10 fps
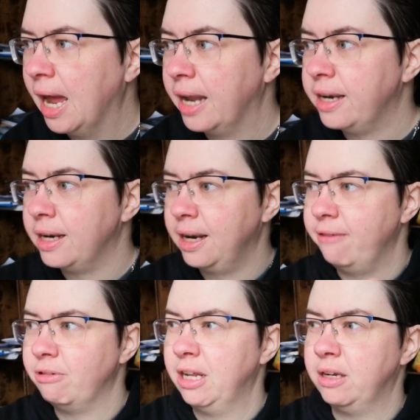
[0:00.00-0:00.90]
and
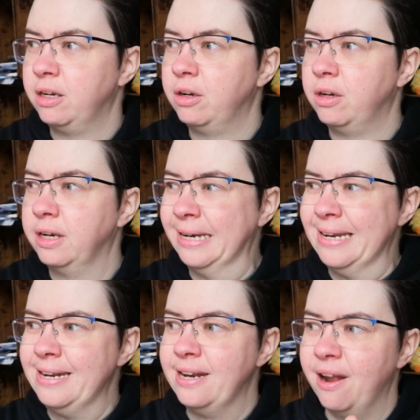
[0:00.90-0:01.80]
level it
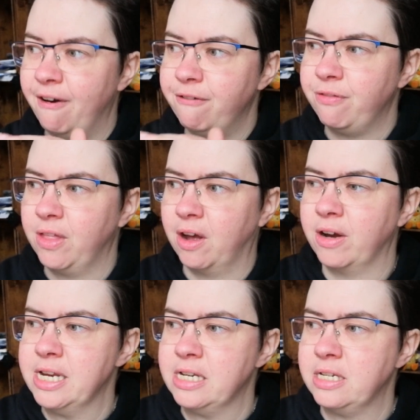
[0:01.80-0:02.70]
enough that
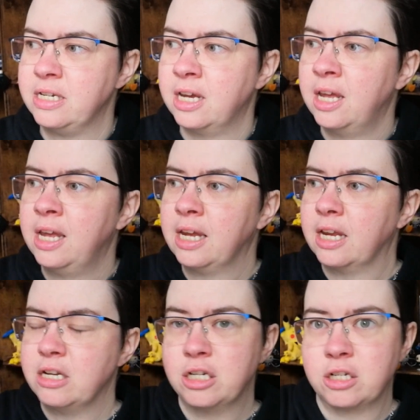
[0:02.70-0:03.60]
I
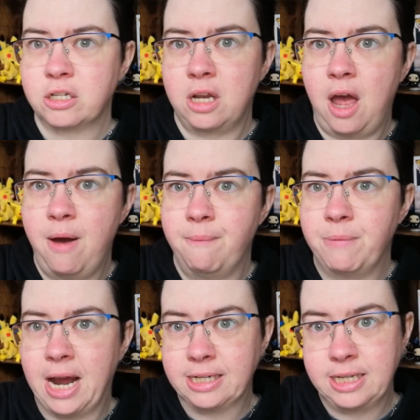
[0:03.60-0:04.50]
can just
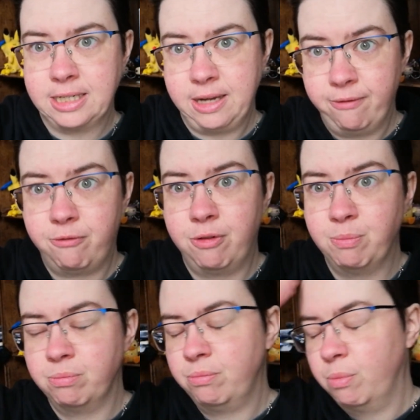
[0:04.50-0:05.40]
access it
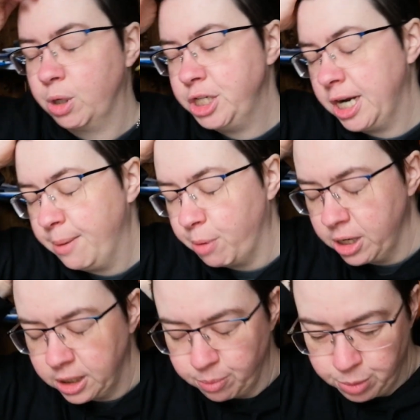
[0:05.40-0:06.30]
from my chair
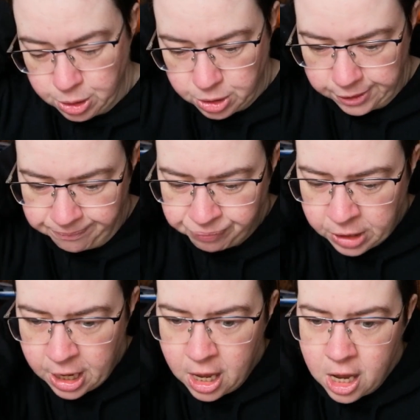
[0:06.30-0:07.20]
by the computer.
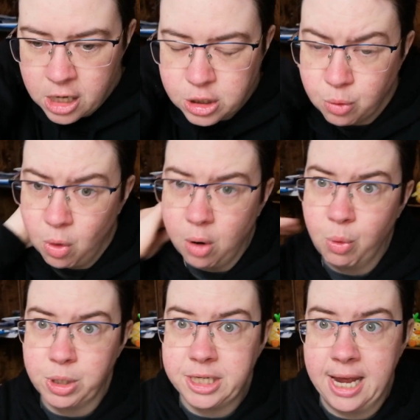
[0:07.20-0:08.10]
So what I
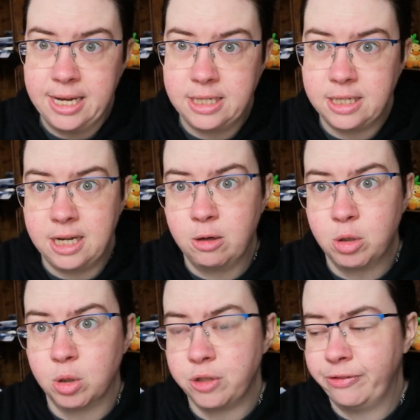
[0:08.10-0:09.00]
want to get is a set of
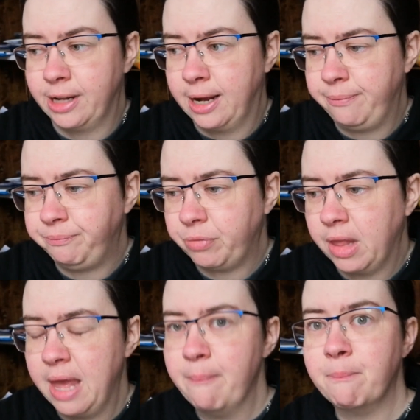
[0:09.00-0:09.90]
drawers for that.
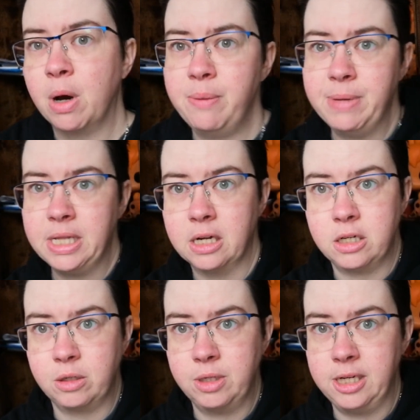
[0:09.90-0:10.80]
It might mean that
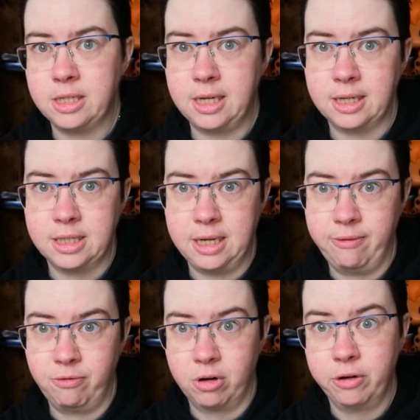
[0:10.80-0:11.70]
I don't need a second
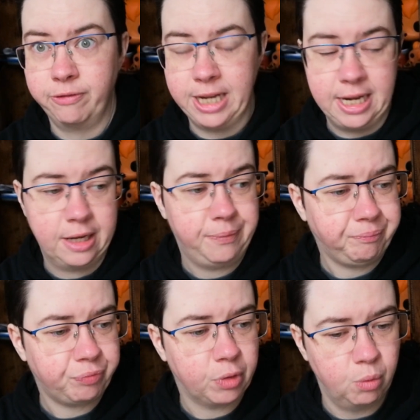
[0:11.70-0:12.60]
set for over here.
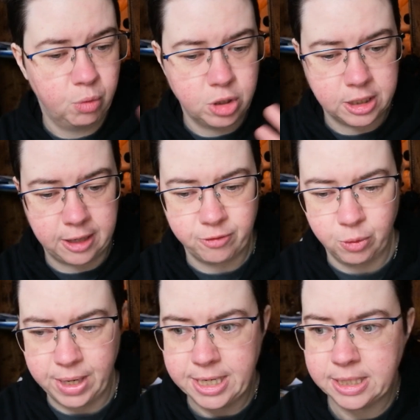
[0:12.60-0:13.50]
We'll just have
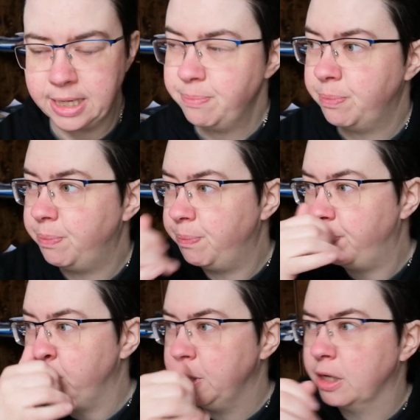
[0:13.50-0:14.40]
to wait and see.
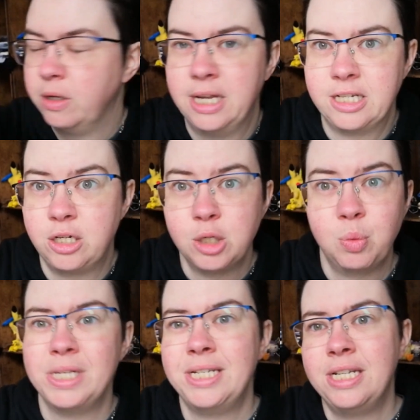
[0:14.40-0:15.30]
You know, it's
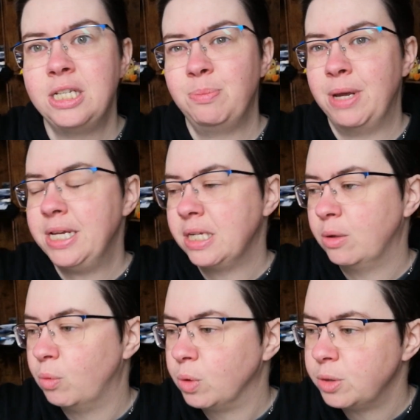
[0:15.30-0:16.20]
just wasted space,
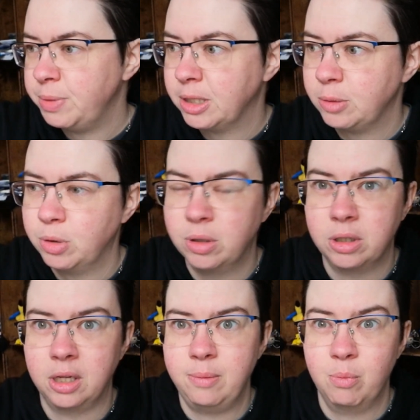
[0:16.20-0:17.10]
and I want to be able to
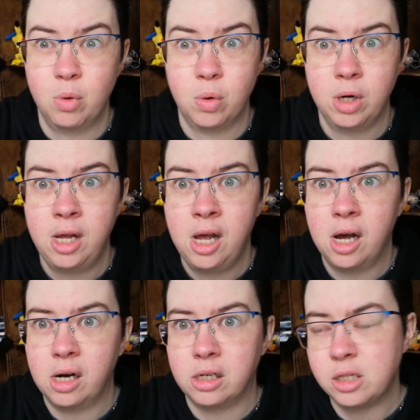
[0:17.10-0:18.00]
put like more
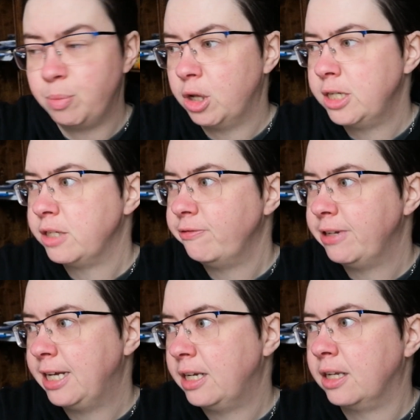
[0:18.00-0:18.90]
art supplies over
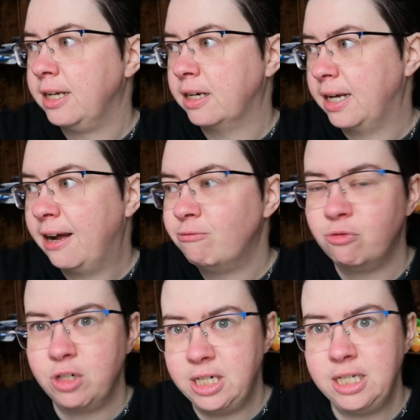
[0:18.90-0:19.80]
there. Like, I haven't
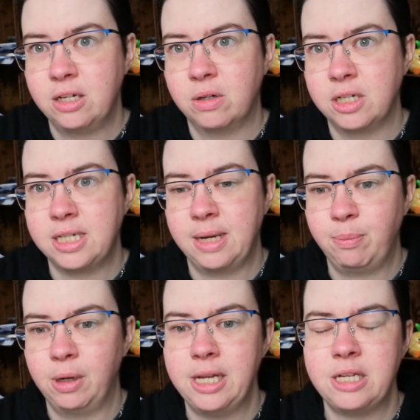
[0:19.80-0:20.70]
really got a
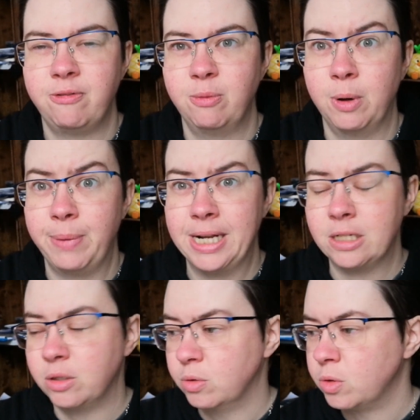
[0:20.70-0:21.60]
set place for my
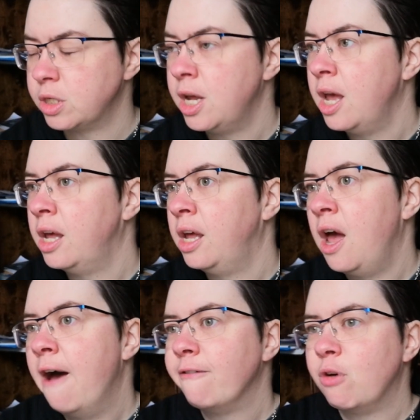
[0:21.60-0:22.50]
pencils.
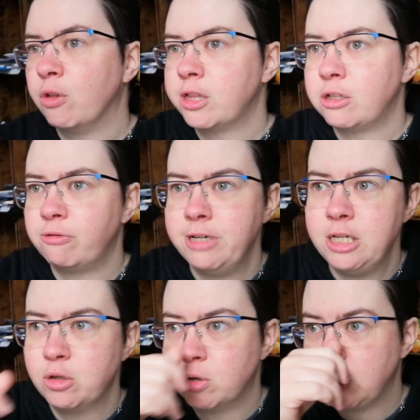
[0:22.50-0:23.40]
I've got
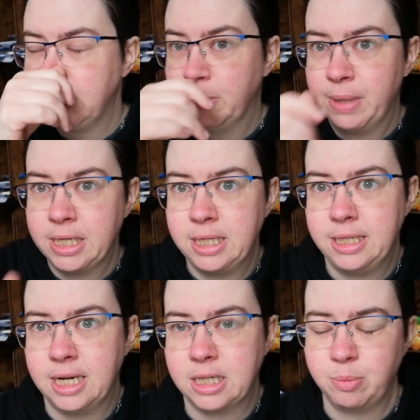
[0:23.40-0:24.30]
3 drawers in the messy
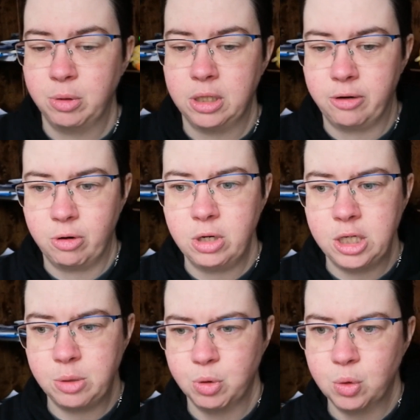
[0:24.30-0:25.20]
desk, but they're only
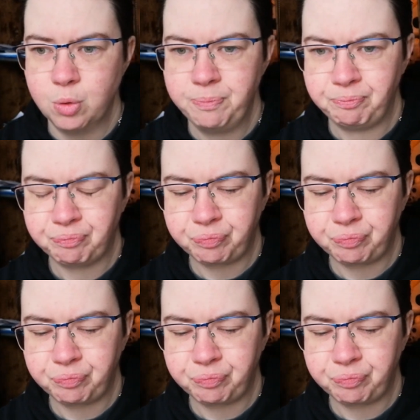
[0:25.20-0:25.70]
small,